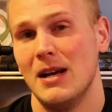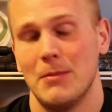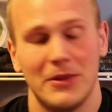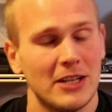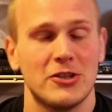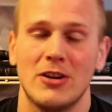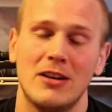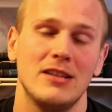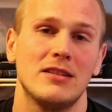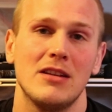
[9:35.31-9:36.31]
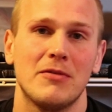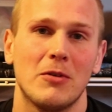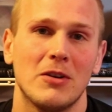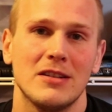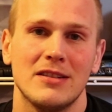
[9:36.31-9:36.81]
But that's Shawnee State
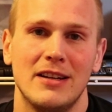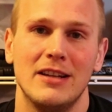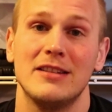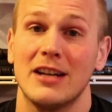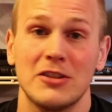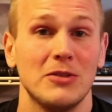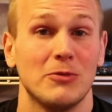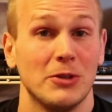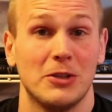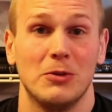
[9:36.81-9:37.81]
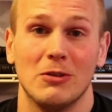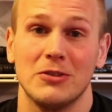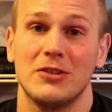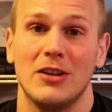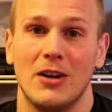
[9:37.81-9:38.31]
Forest, and it's actually really cool.
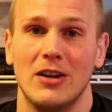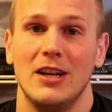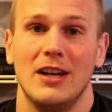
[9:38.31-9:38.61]
So